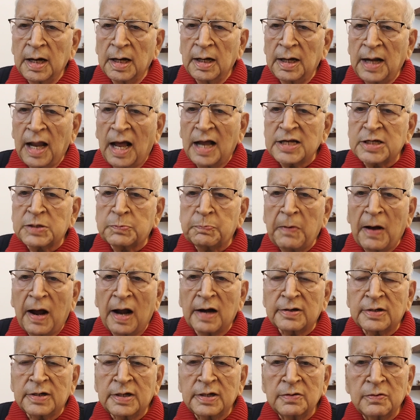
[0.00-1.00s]
Last
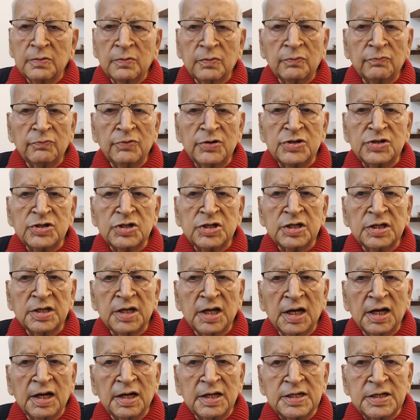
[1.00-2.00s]
part, which
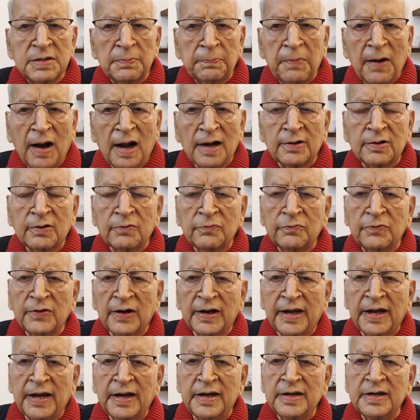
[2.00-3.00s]
is a part of
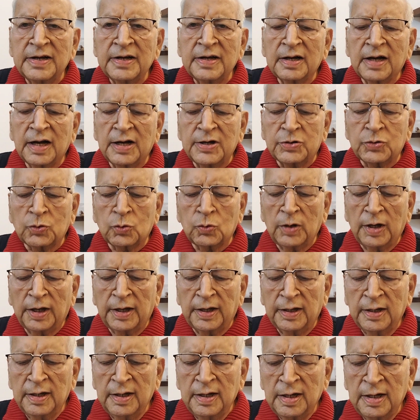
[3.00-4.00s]
again
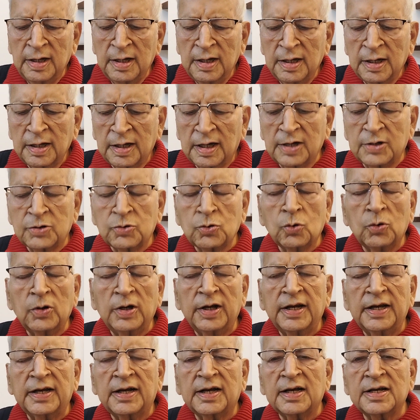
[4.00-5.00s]
controlling.
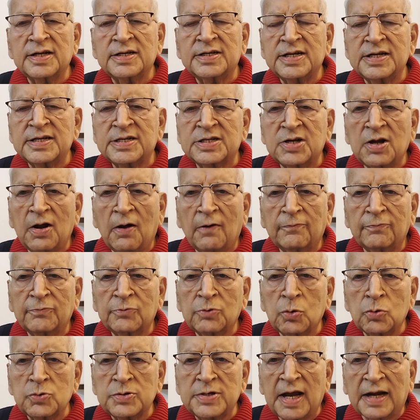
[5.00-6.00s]
Controlling consists
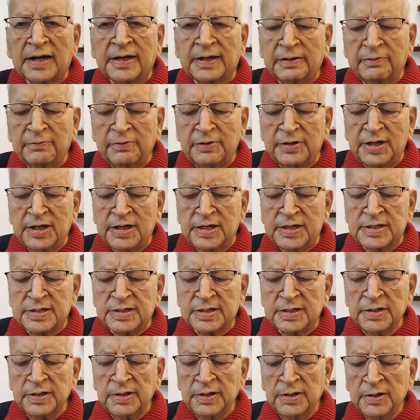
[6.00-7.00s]
of those
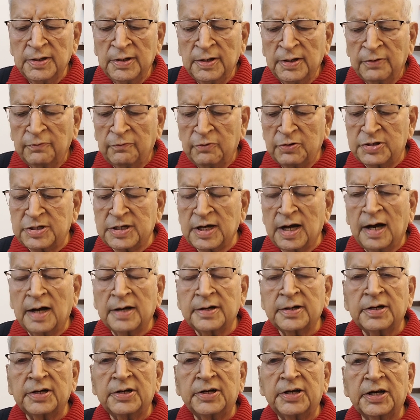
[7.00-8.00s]
activities which are
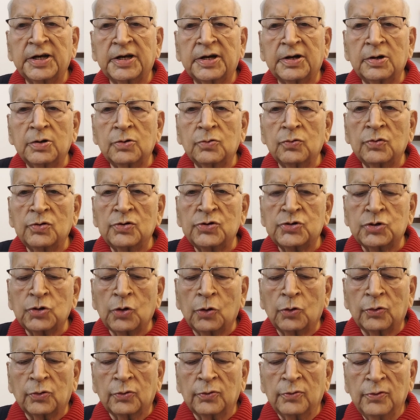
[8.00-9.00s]
undertaken to
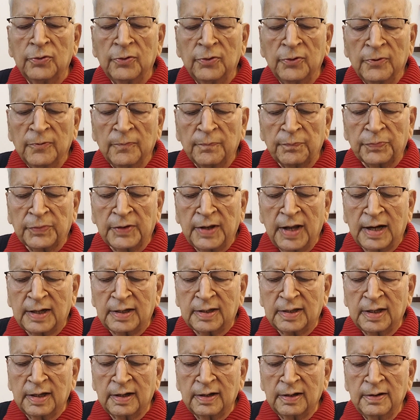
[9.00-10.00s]
ensure
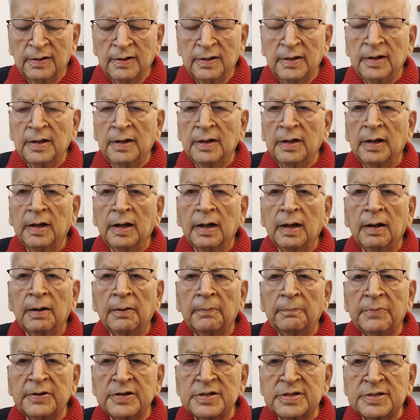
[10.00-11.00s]
that the
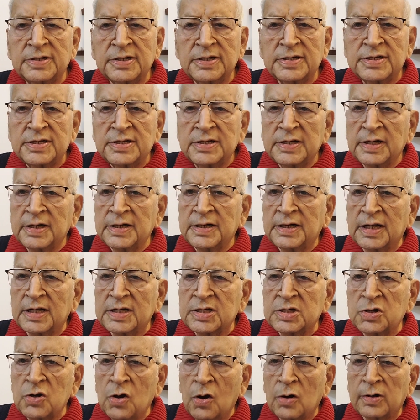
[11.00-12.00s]
business
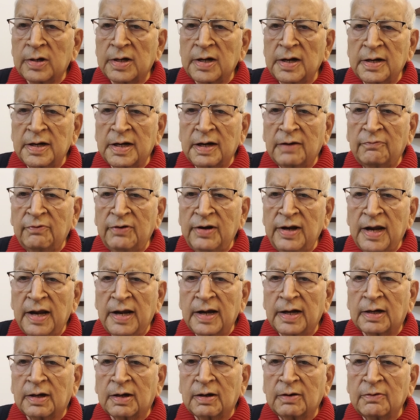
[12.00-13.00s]
does not
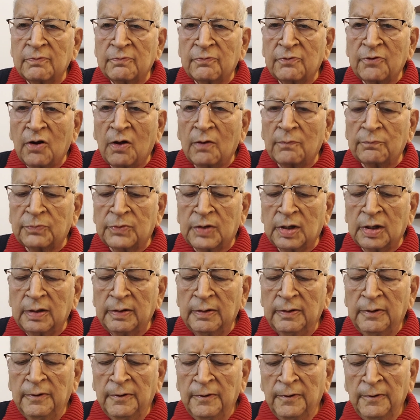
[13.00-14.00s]
deviate from
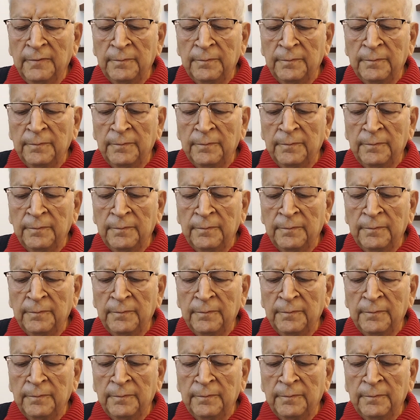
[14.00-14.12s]
the